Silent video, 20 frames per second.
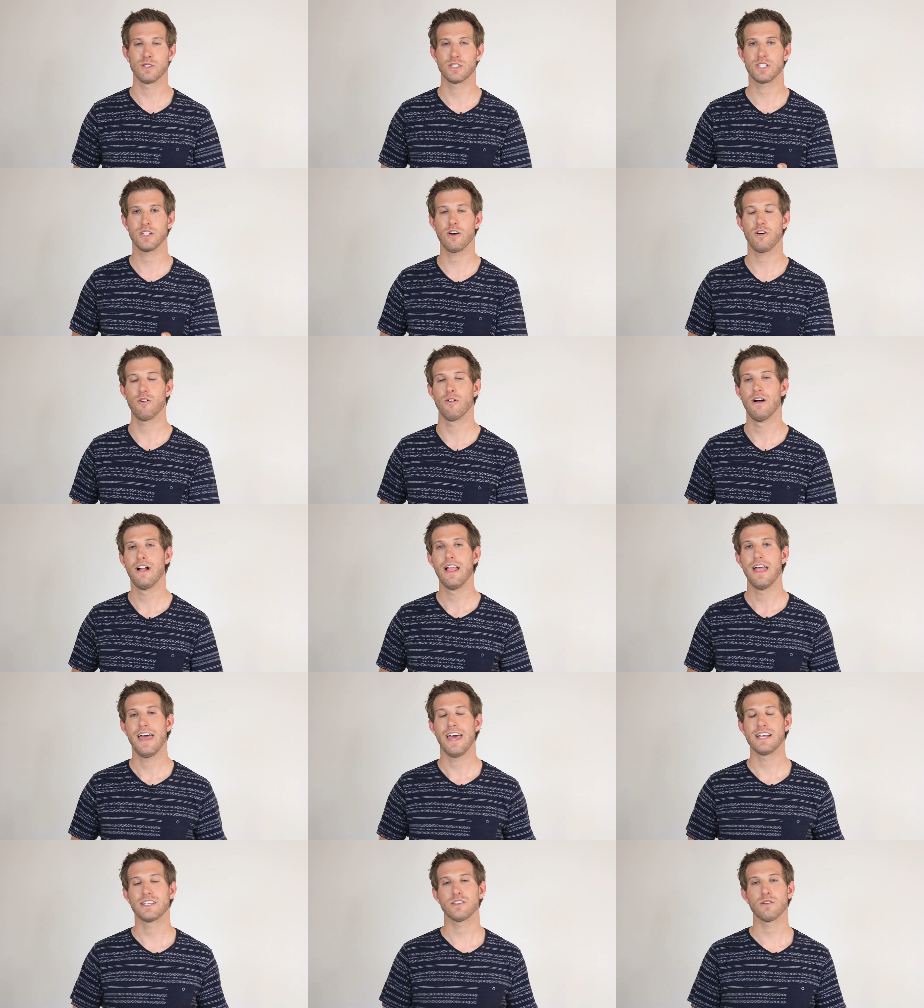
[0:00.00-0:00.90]
So
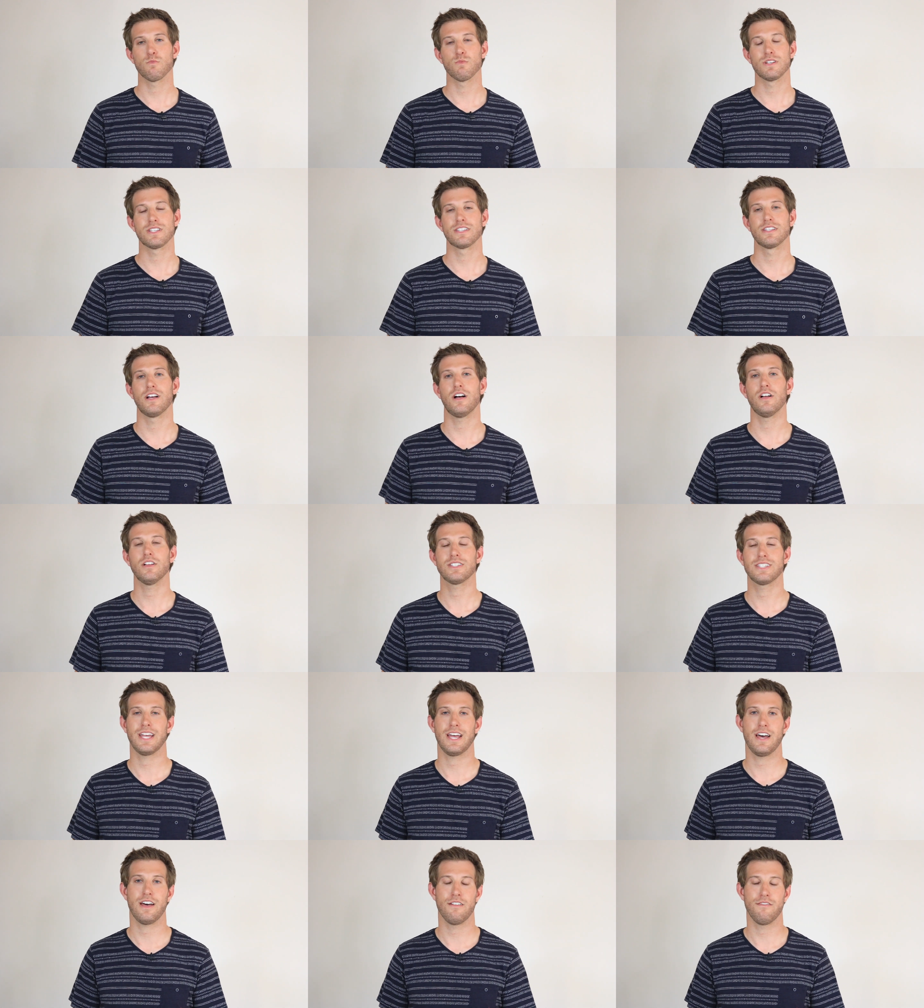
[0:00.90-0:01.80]
as a
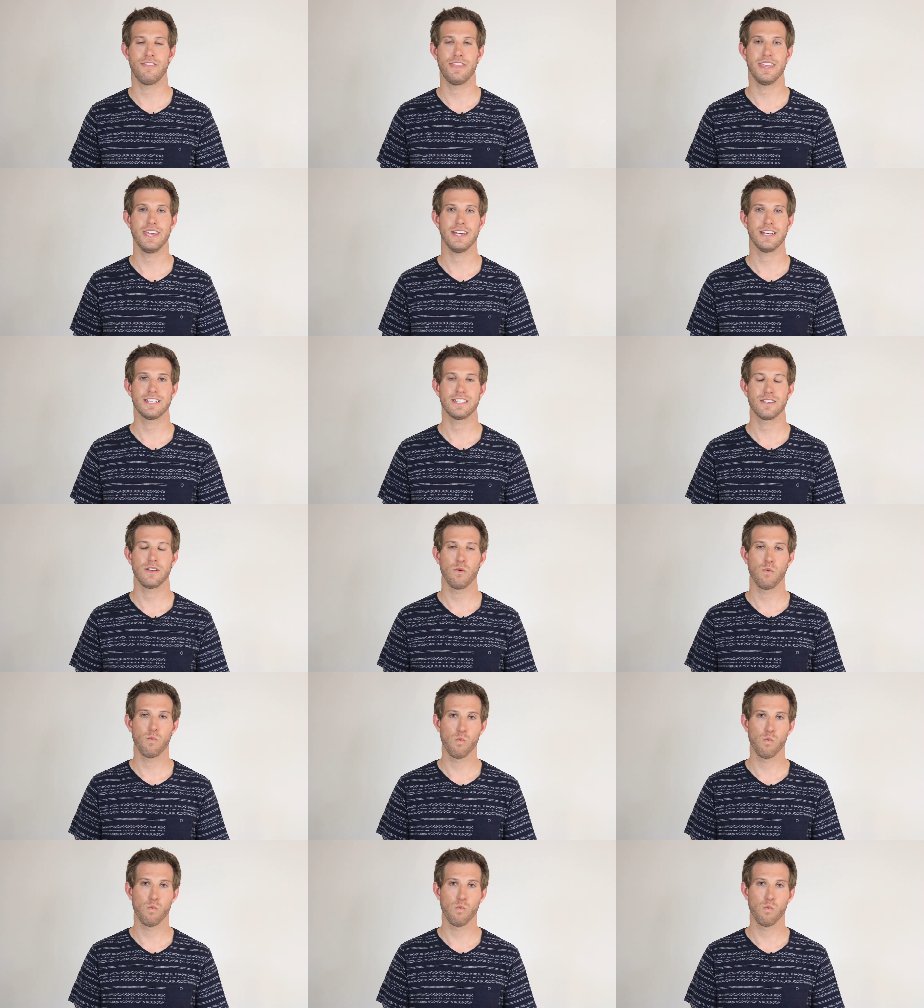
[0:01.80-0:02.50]
result of this,